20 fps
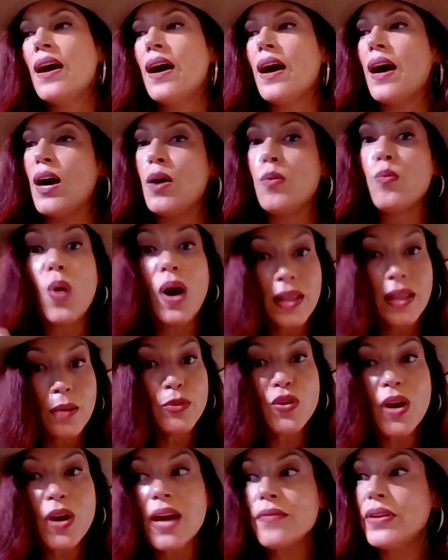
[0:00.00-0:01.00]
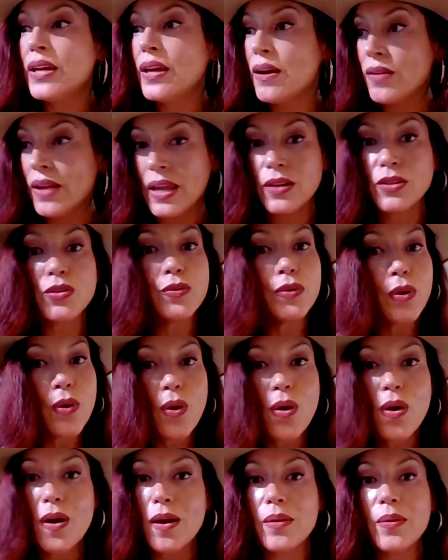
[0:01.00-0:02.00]
While I'm driving, I'll answer a
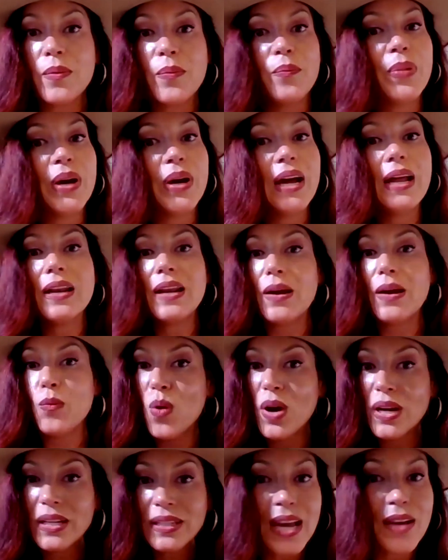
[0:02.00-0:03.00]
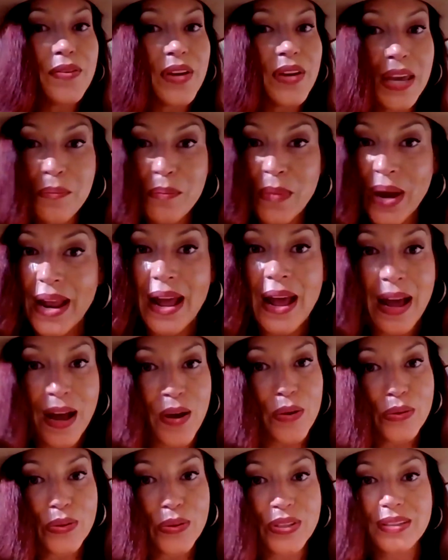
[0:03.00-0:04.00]
call. But once I've hit my
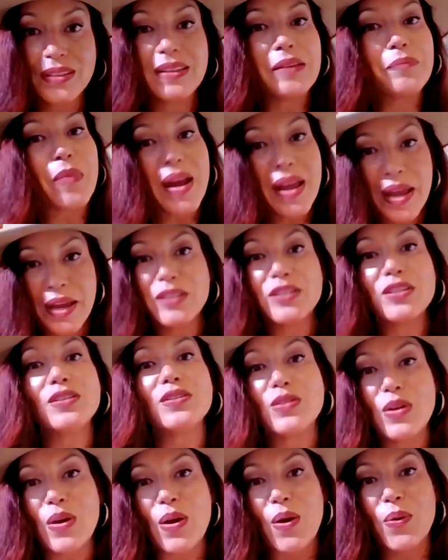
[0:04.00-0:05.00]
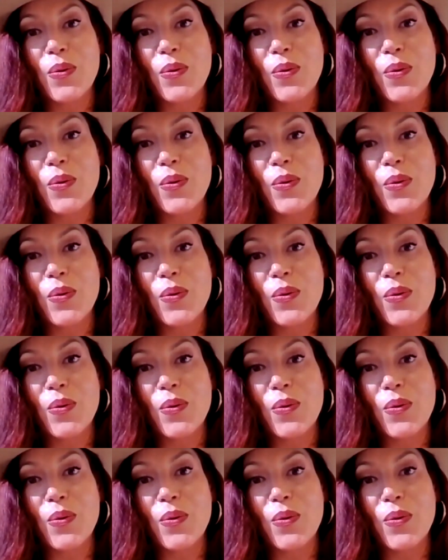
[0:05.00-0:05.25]
house, my agents know